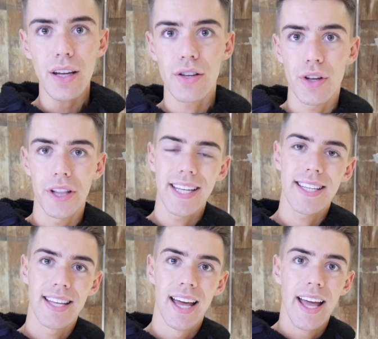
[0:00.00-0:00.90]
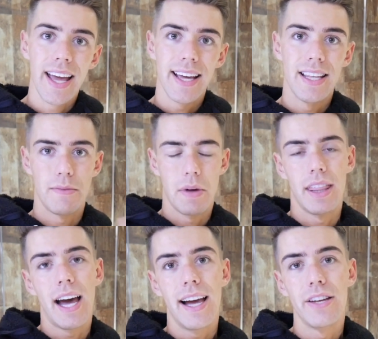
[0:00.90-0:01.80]
So this is
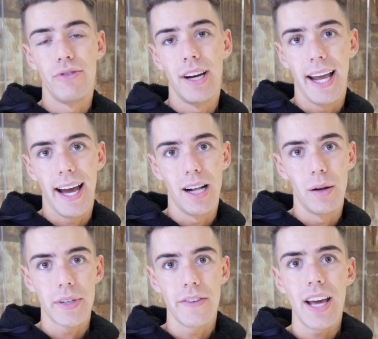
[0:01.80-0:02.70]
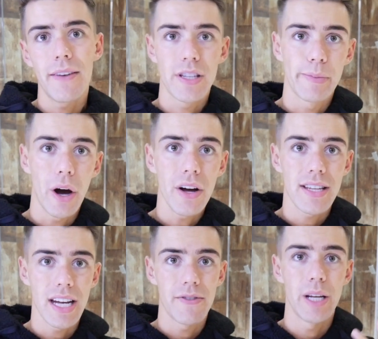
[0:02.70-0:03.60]
something that has really helped. If you have
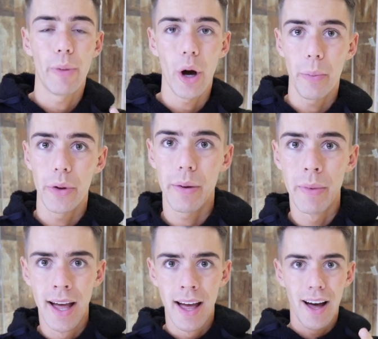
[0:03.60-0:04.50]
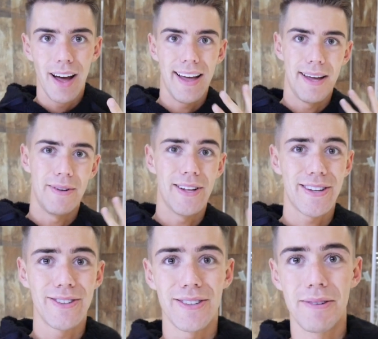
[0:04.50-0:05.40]
spots and after you pop them, that
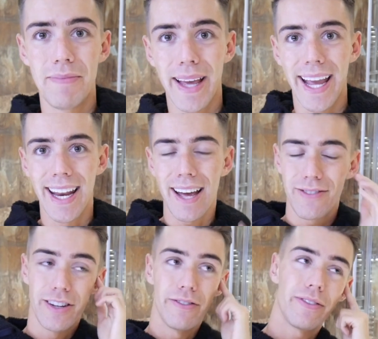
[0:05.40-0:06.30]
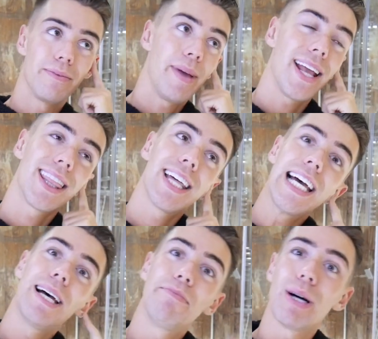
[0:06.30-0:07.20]
sounds minging, after you've picked
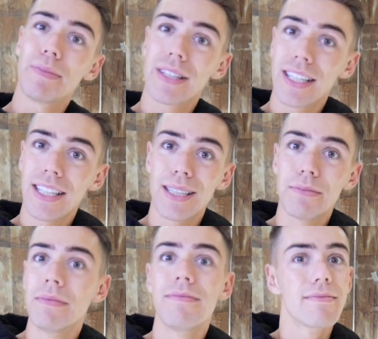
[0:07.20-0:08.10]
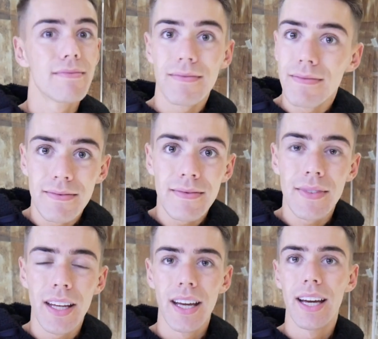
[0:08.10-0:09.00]
them, popped them,
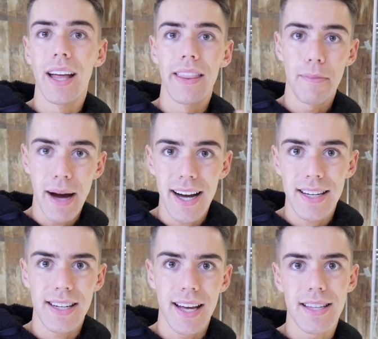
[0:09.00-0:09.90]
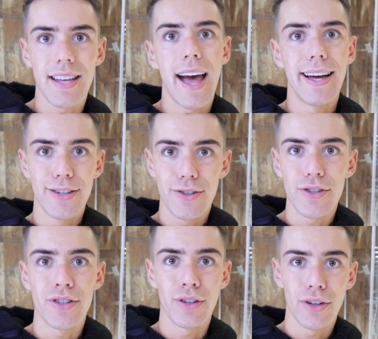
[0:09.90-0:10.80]
the mark stays there,
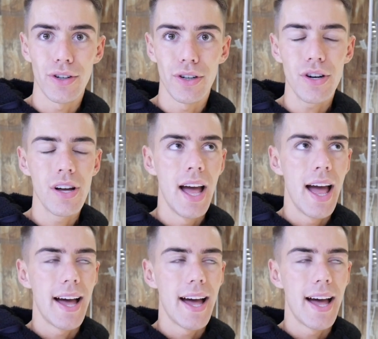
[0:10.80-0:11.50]
doesn't go.